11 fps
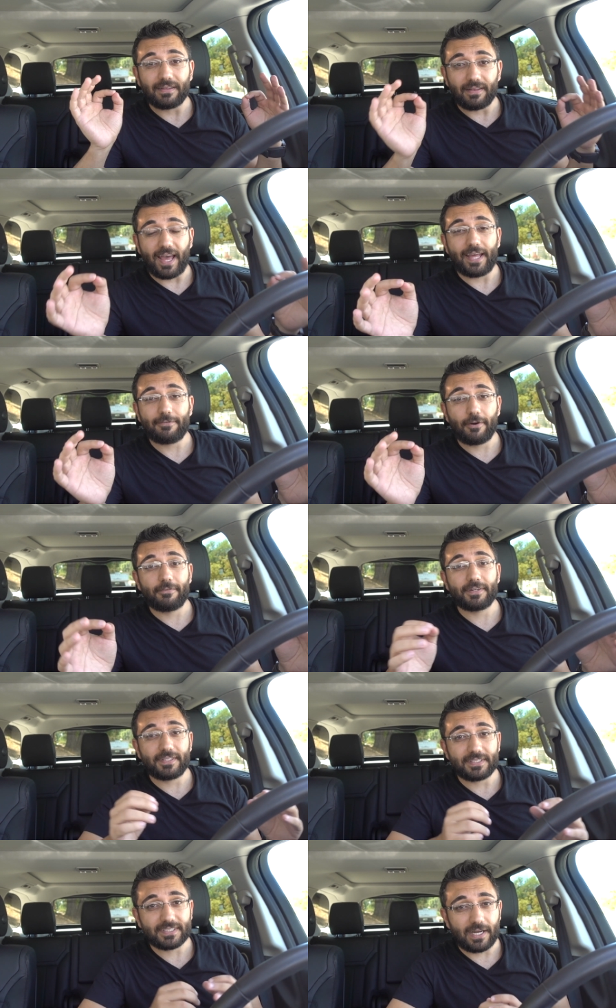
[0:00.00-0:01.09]
Land Rover
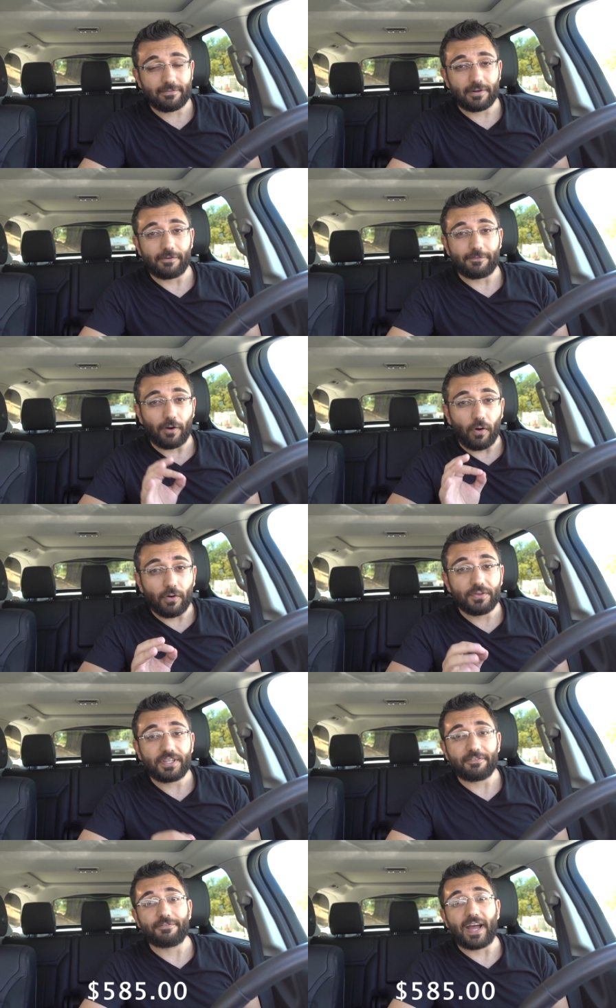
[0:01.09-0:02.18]
Discovery for
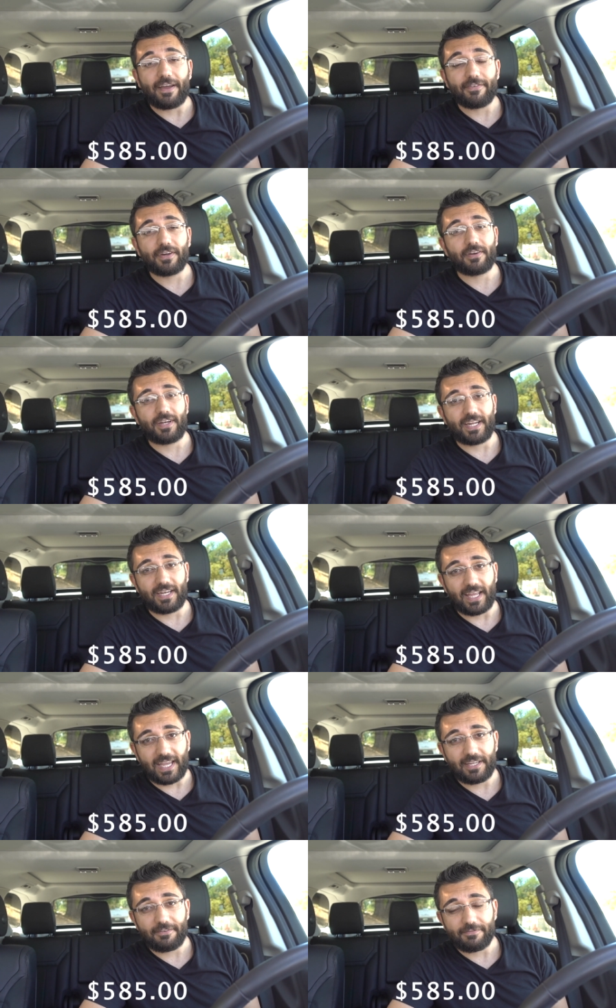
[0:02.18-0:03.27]
only
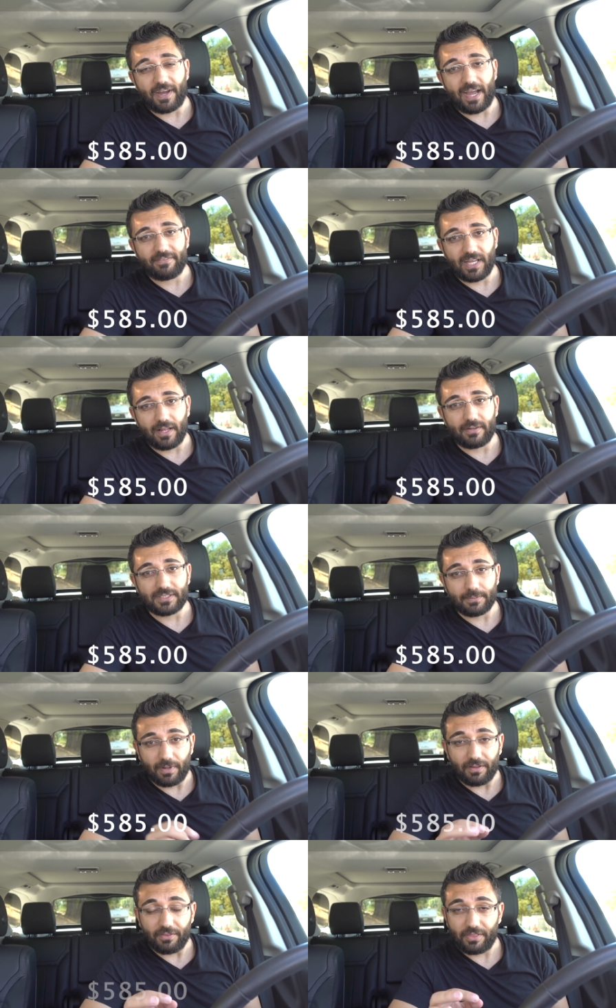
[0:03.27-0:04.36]
$585 a
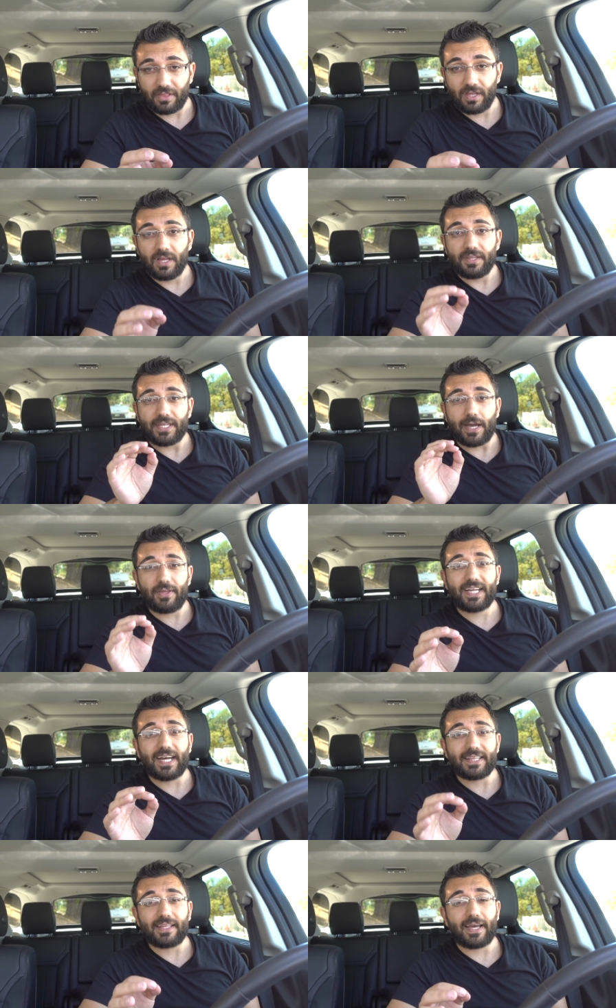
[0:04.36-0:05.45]
month. Now he
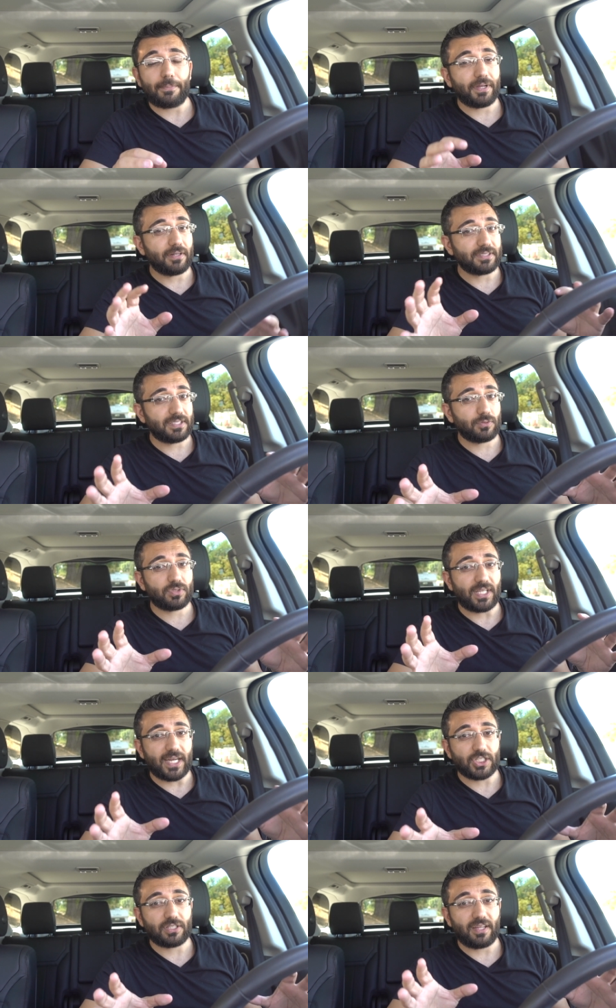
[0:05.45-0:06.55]
got that because this was
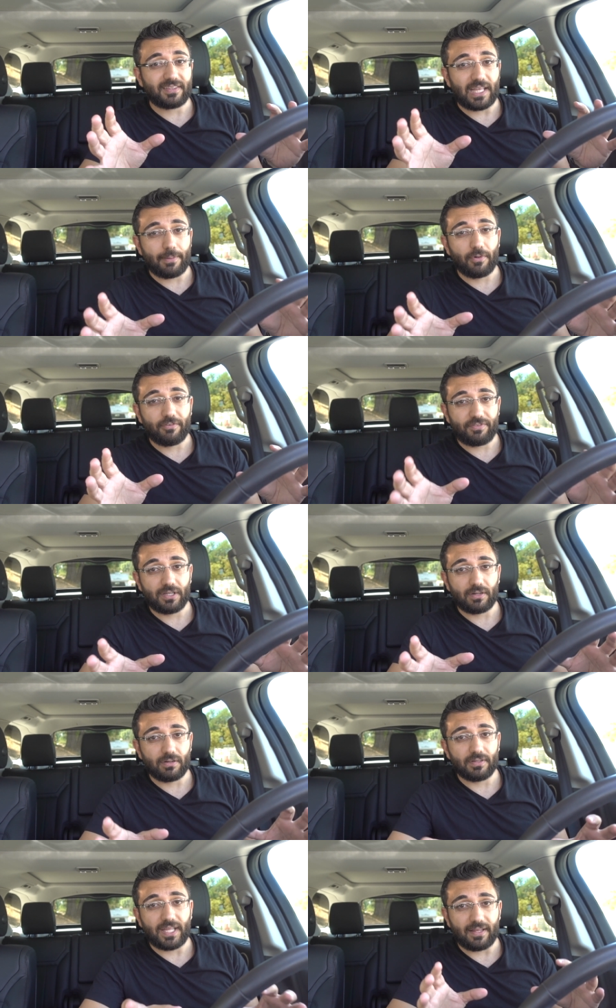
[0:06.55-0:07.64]
actually a demo
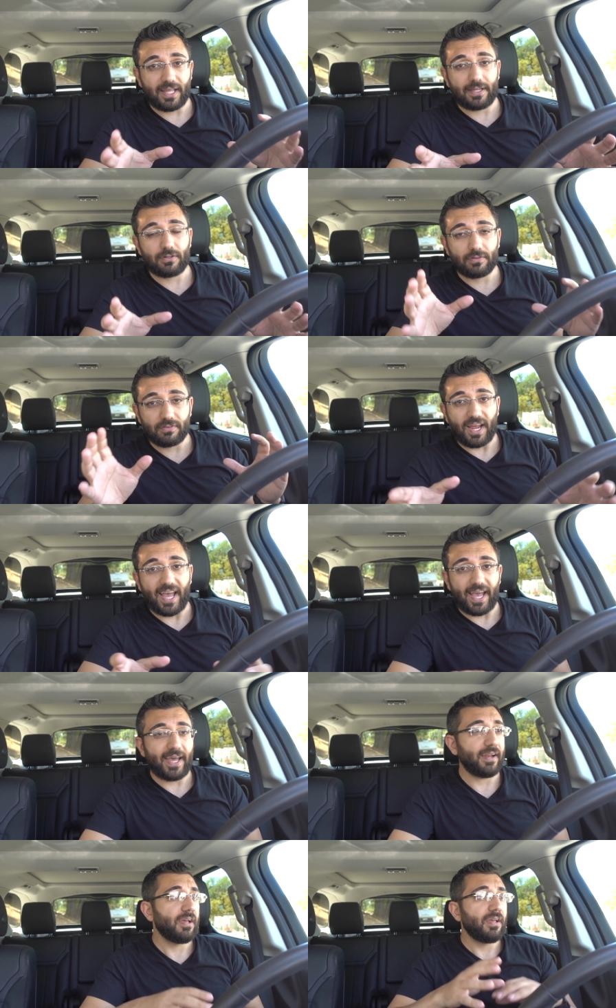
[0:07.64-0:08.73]
vehicle that Land Rover
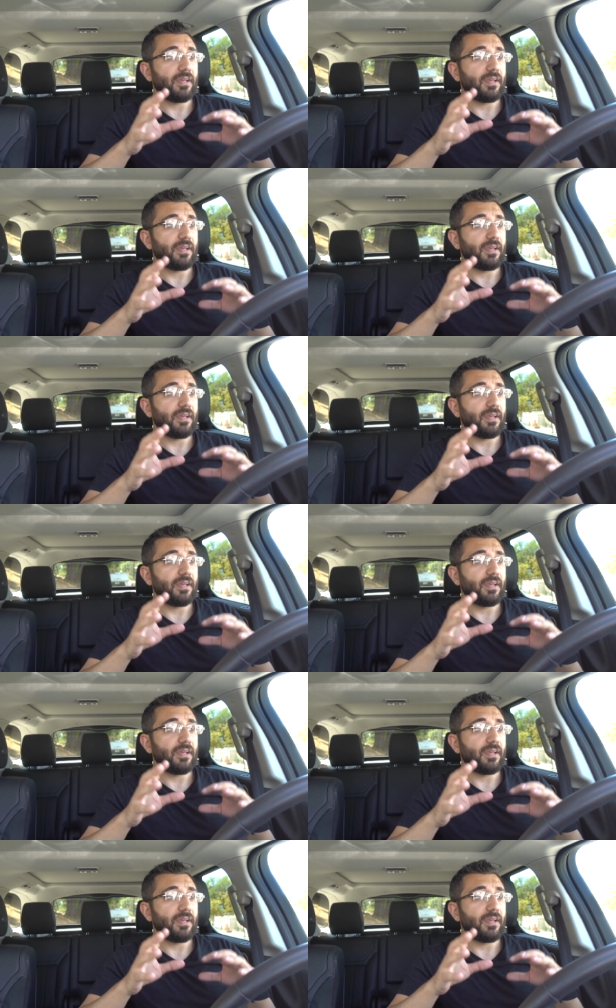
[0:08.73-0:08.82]
had